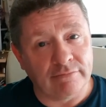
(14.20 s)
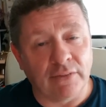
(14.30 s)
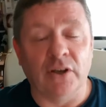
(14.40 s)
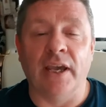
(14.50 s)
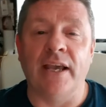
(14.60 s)

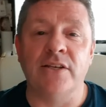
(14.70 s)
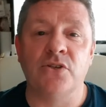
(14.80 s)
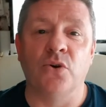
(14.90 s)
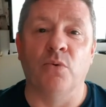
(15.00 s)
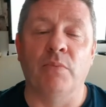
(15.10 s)
Okay,
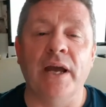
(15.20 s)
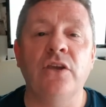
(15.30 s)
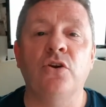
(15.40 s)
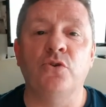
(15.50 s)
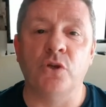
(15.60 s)
so my
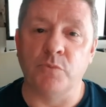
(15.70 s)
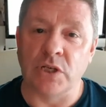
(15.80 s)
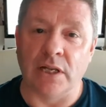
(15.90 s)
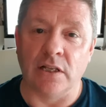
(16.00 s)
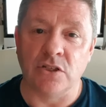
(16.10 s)
YouTube
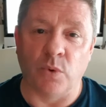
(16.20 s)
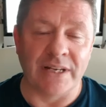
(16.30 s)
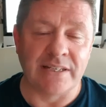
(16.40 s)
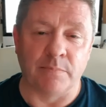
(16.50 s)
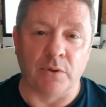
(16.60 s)
channel is
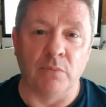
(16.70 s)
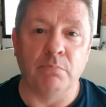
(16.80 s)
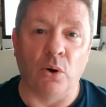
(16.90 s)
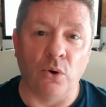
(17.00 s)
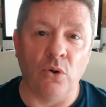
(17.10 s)
quite simple.
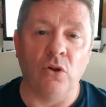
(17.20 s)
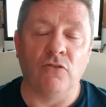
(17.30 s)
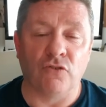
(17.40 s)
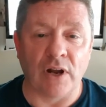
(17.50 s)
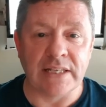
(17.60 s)
Paul
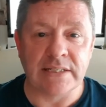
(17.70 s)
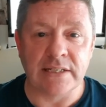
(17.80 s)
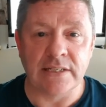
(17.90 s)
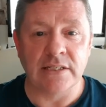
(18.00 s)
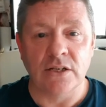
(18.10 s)

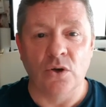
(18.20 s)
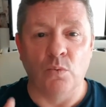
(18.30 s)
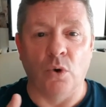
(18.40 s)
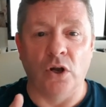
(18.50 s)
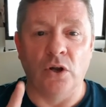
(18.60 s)
Francis
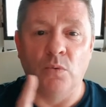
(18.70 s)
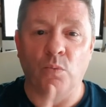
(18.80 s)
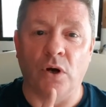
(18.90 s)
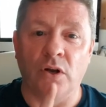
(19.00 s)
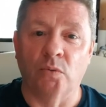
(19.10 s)

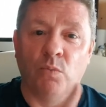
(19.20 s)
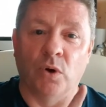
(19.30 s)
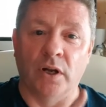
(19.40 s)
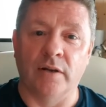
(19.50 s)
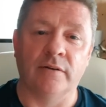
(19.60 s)

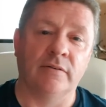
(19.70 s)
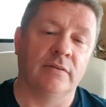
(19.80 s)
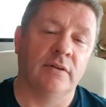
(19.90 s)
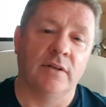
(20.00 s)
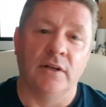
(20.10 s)
111.
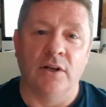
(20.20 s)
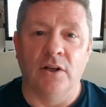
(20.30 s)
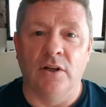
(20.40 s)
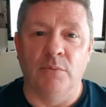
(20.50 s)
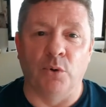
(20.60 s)

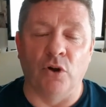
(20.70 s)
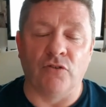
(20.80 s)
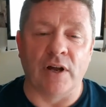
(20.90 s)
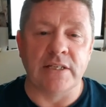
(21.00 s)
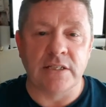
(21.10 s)
Paul
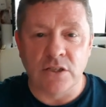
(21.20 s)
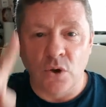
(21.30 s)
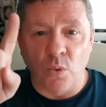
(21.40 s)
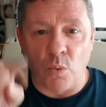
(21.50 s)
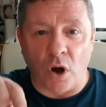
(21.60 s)
Francis
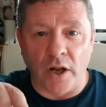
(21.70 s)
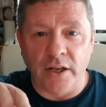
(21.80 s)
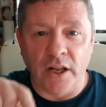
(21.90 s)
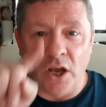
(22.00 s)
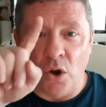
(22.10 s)

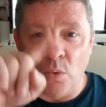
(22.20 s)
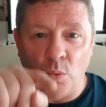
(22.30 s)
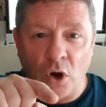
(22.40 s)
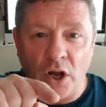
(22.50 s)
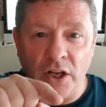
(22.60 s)

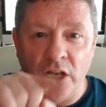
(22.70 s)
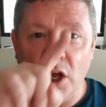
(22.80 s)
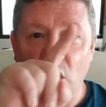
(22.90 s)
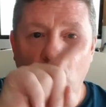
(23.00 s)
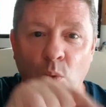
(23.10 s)

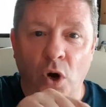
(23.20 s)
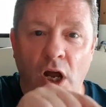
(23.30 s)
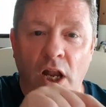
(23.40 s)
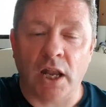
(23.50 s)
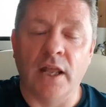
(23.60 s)
111.